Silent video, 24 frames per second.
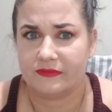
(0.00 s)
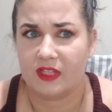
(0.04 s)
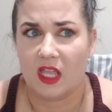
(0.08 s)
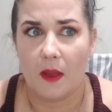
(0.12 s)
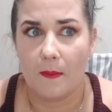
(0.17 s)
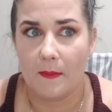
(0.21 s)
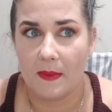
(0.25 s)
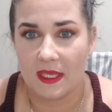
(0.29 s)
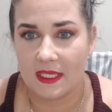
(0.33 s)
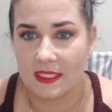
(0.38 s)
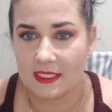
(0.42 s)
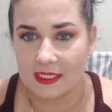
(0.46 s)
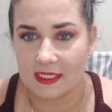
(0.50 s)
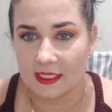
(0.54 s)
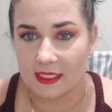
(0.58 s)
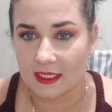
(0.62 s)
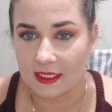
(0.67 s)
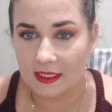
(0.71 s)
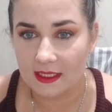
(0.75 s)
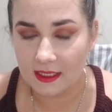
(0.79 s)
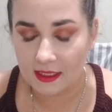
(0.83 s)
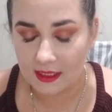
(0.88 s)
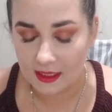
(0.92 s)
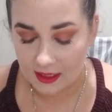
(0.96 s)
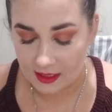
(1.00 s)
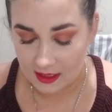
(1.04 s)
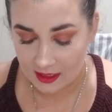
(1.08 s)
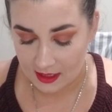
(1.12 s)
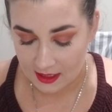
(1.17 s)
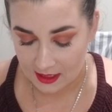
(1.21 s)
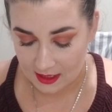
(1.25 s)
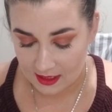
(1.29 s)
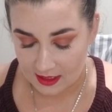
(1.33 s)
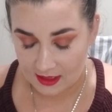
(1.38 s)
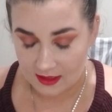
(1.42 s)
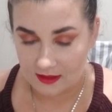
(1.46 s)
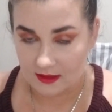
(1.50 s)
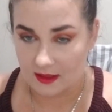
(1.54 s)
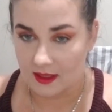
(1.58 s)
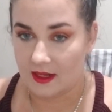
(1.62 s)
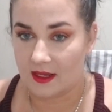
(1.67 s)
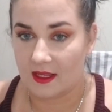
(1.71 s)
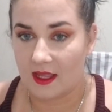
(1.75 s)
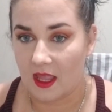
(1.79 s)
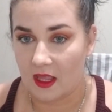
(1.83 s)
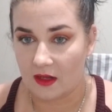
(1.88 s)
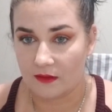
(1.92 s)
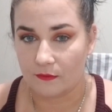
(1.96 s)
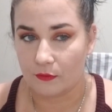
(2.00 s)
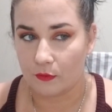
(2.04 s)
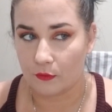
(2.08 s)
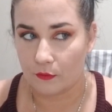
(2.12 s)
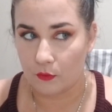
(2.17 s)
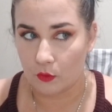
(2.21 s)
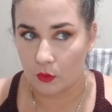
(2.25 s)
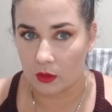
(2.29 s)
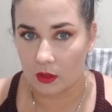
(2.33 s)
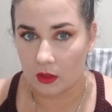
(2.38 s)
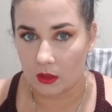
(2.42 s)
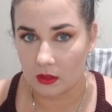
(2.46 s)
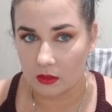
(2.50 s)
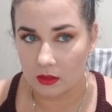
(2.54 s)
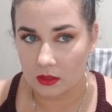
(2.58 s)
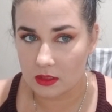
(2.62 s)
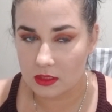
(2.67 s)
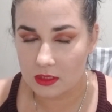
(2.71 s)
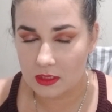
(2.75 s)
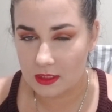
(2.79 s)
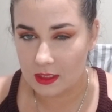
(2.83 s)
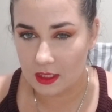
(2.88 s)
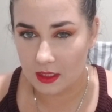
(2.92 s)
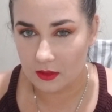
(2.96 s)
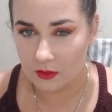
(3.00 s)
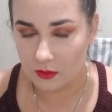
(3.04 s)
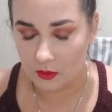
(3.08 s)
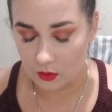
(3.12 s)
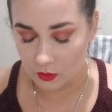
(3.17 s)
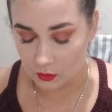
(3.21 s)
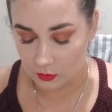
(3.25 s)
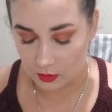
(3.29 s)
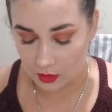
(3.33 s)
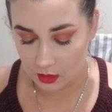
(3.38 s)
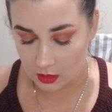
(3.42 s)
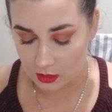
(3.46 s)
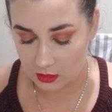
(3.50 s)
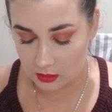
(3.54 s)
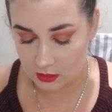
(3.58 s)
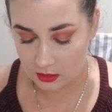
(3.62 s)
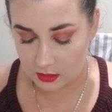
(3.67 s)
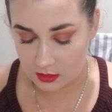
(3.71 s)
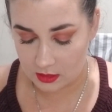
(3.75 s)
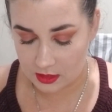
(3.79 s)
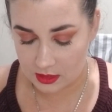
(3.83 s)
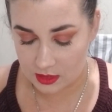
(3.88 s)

Amazing. And again, for $4, can you go wrong?